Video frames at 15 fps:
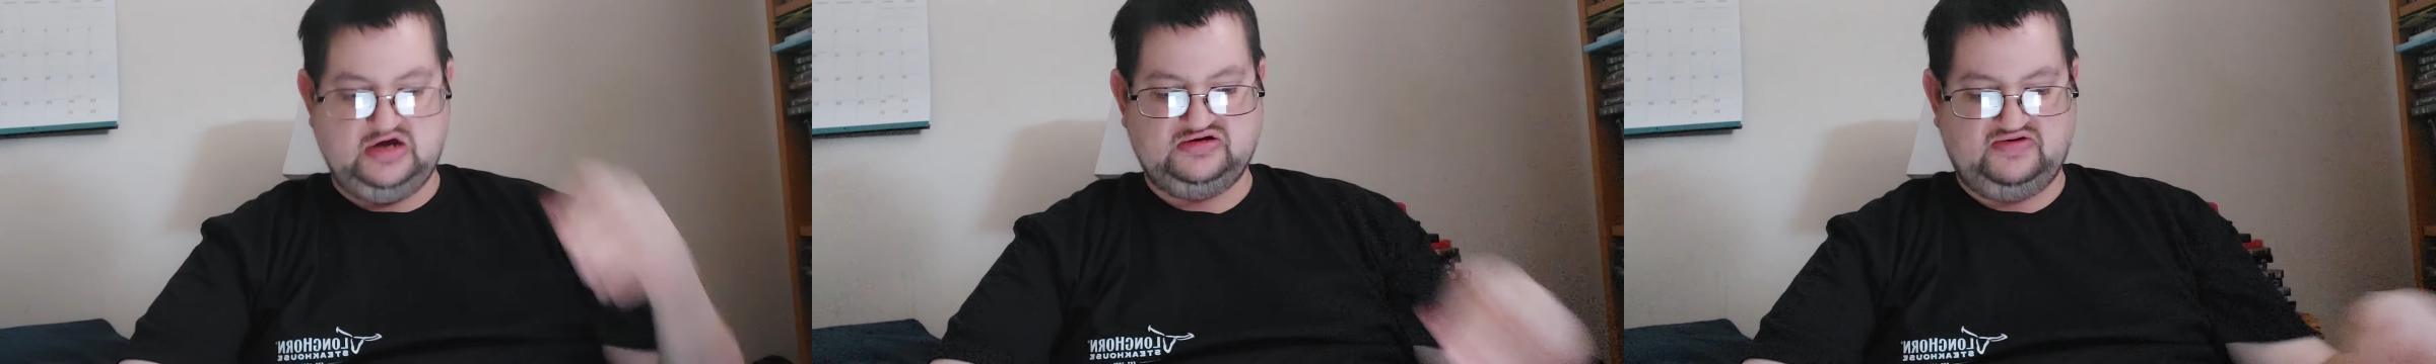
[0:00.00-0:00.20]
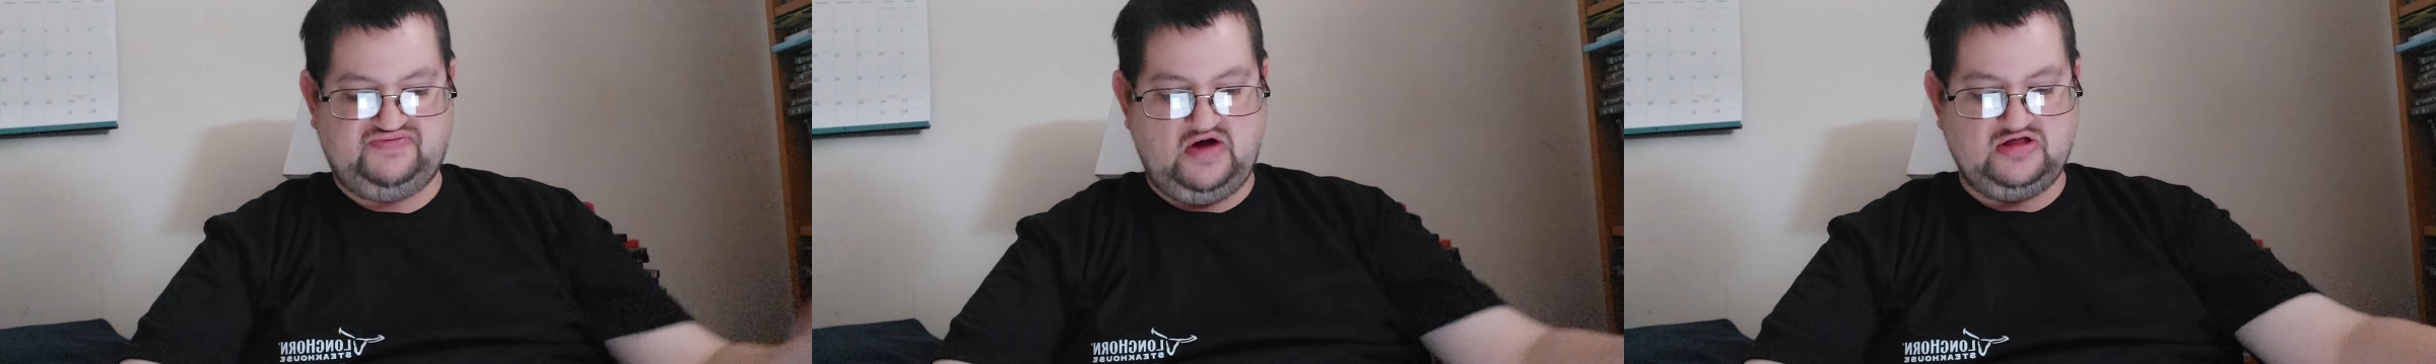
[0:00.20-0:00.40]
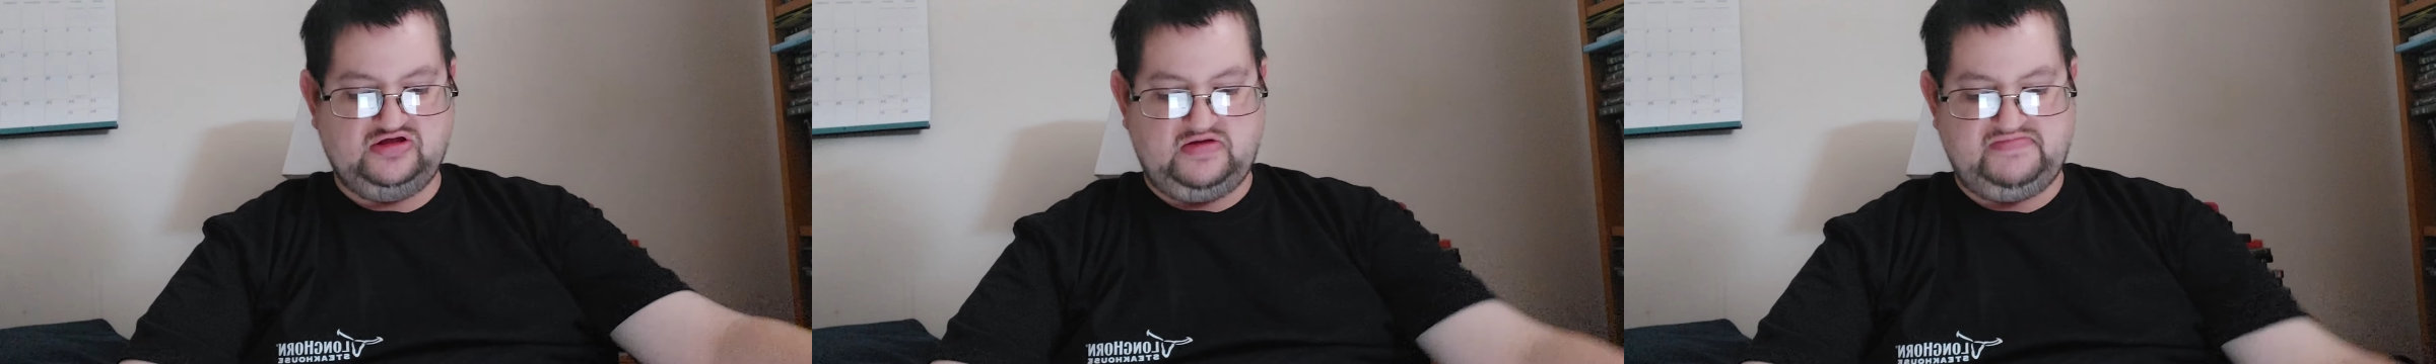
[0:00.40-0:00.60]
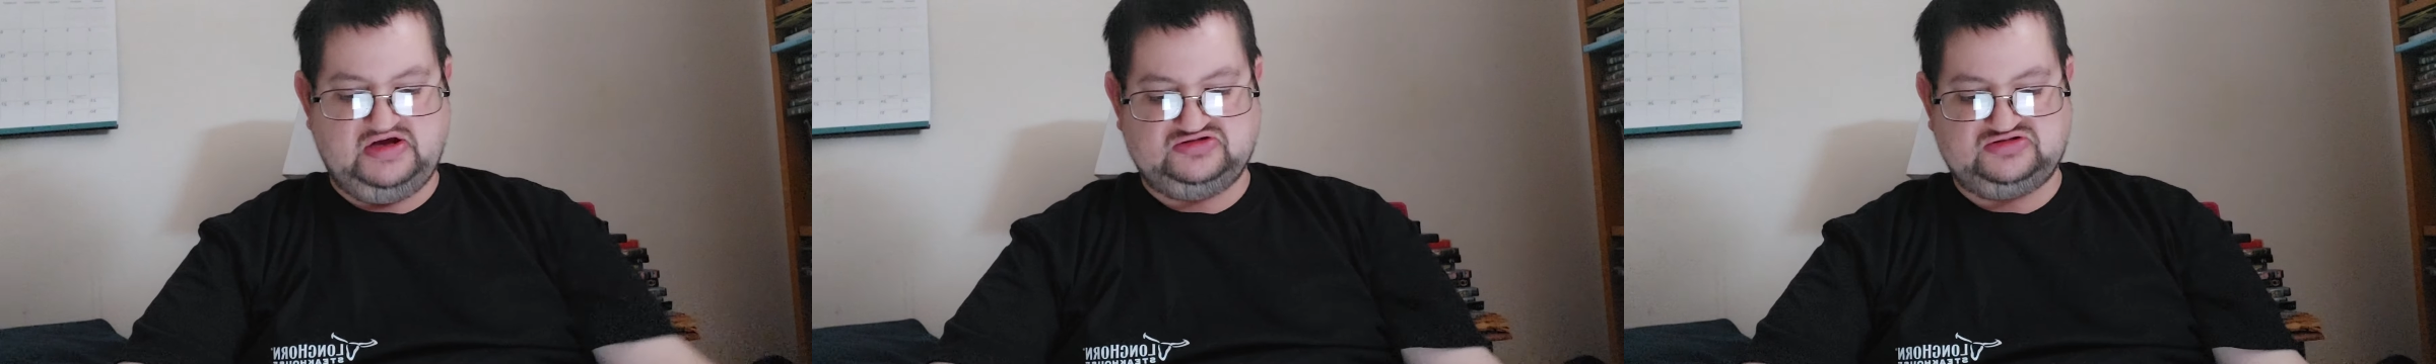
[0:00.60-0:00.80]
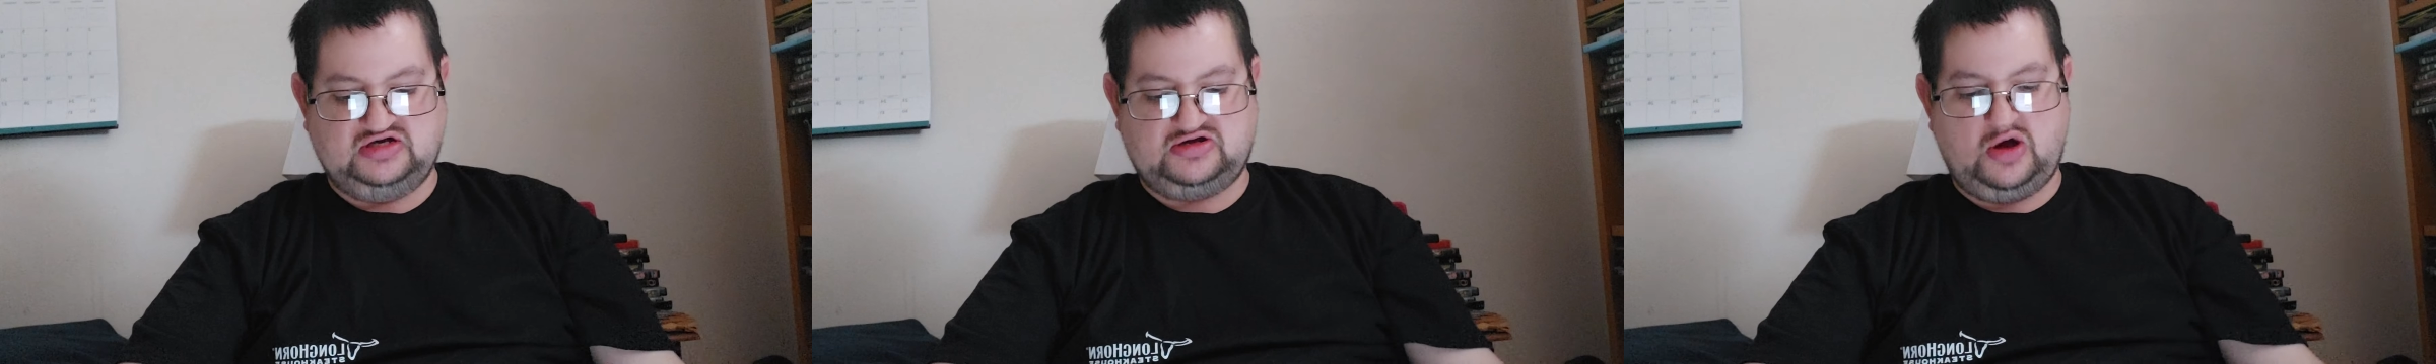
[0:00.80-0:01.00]
to follow the
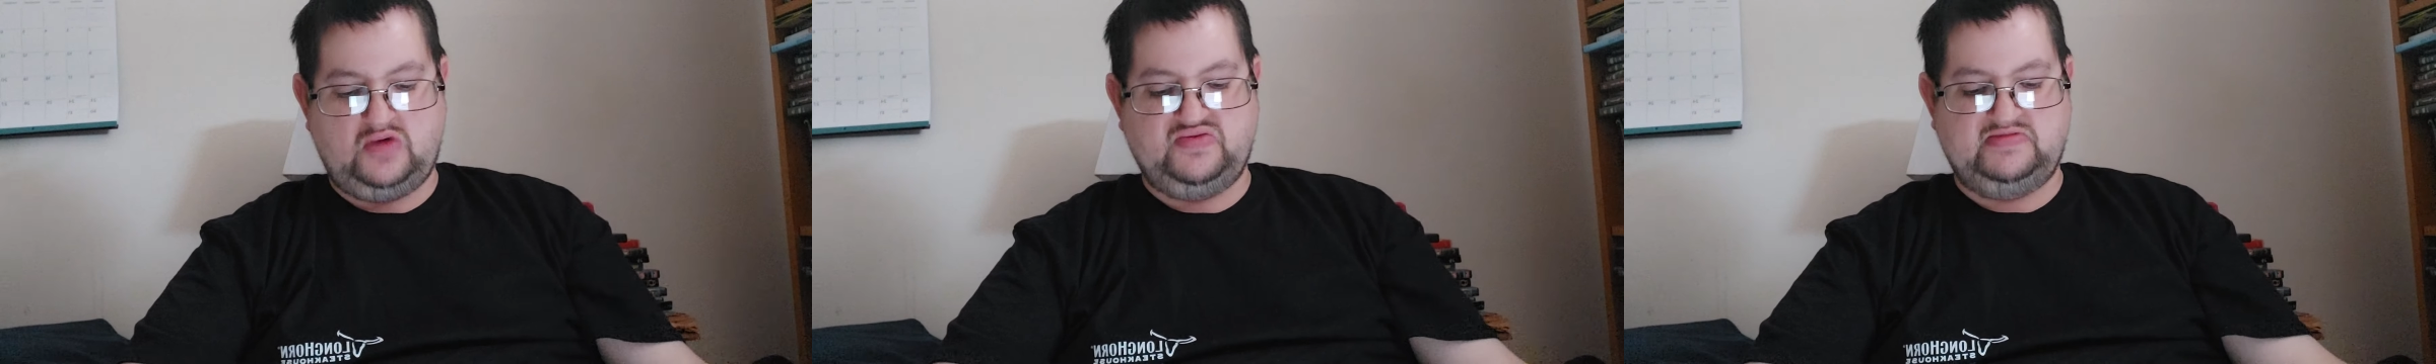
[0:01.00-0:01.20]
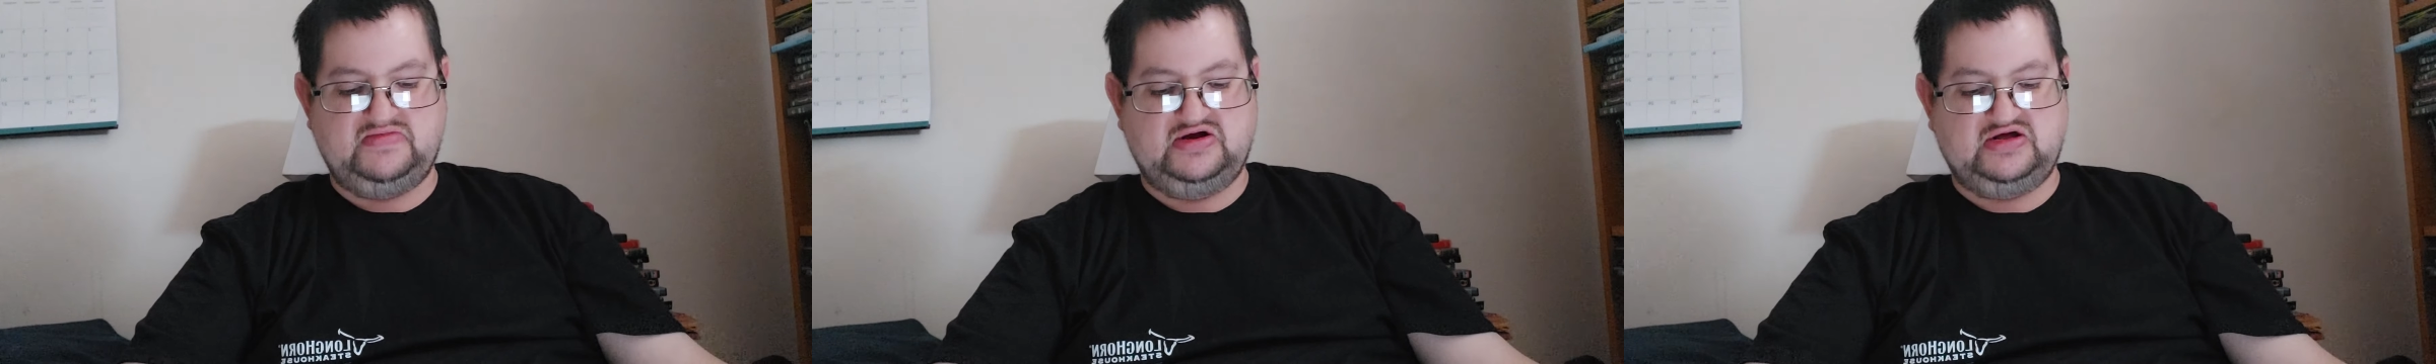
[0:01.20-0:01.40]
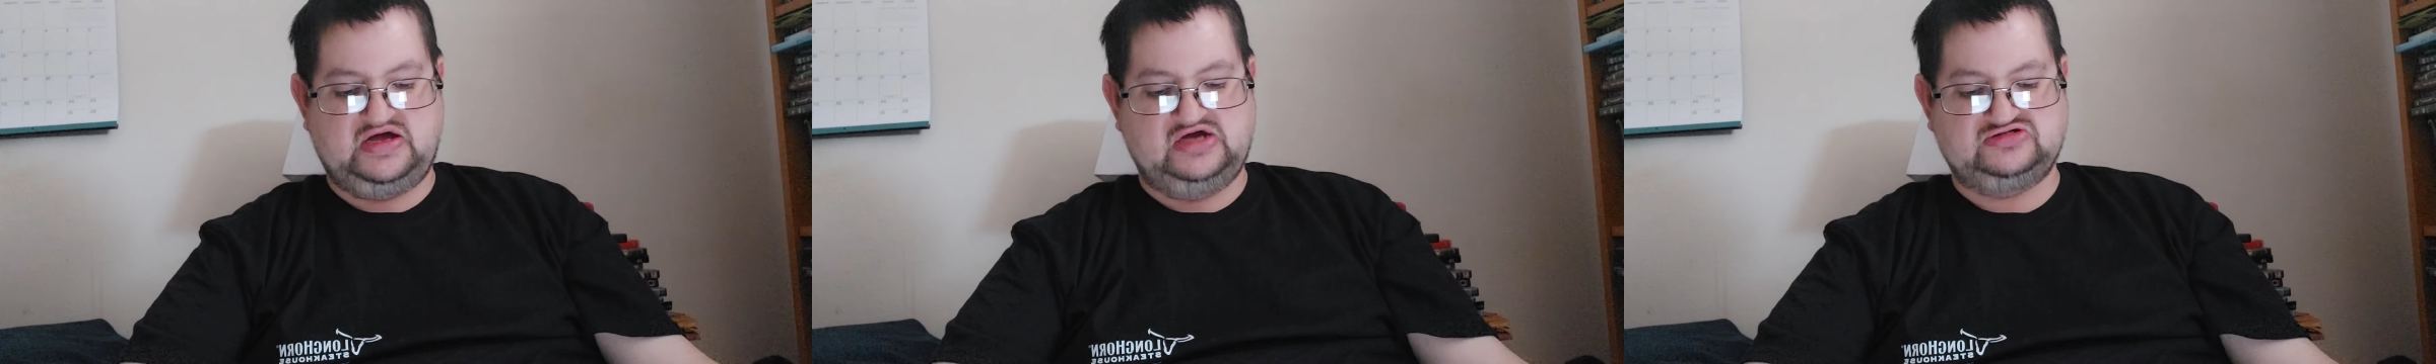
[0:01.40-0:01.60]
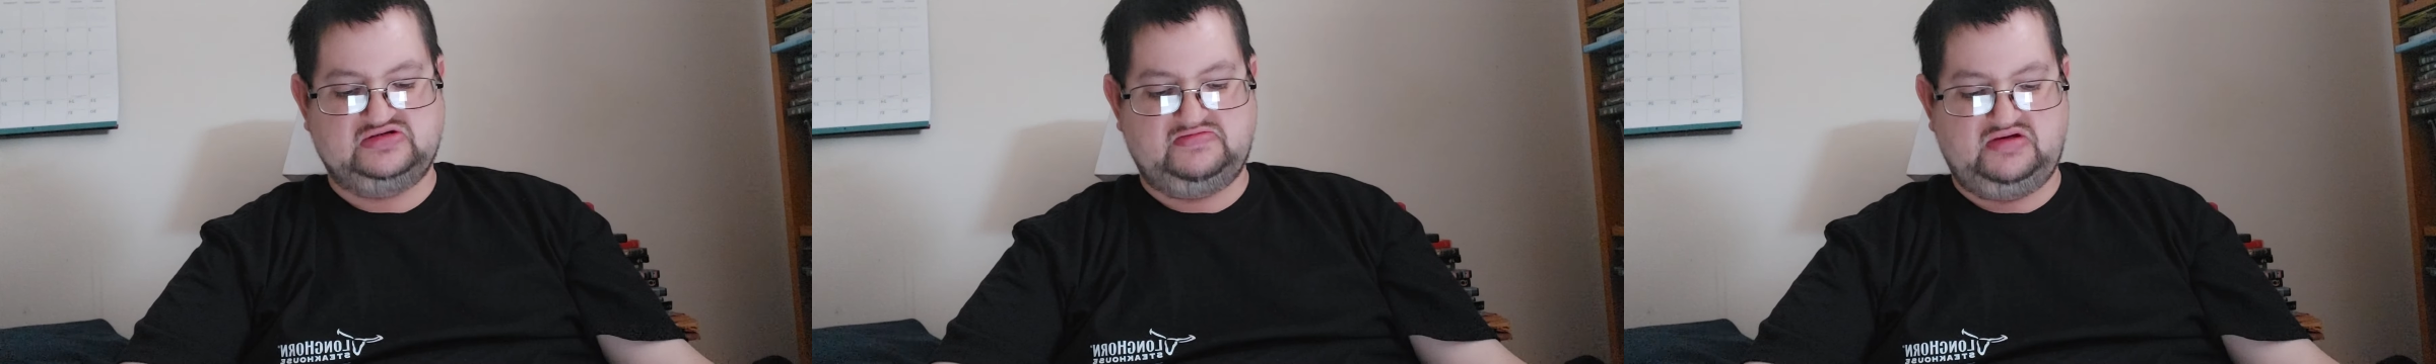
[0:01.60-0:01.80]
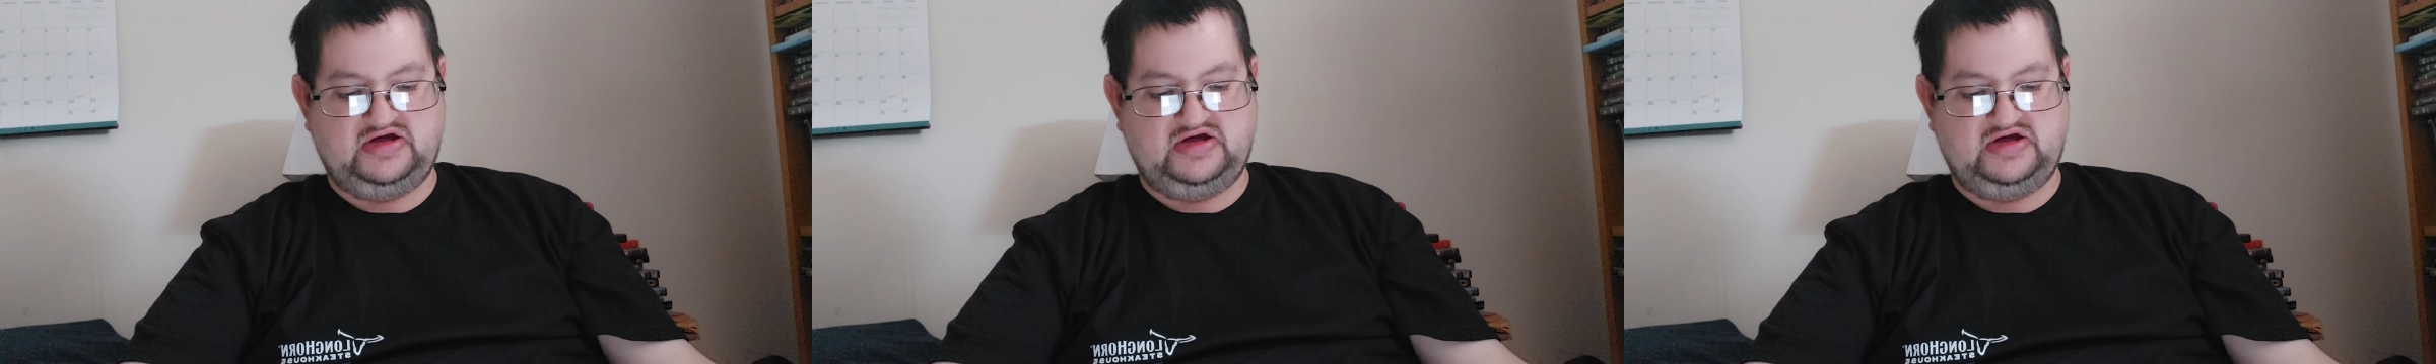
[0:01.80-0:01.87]
basic COVID mitigation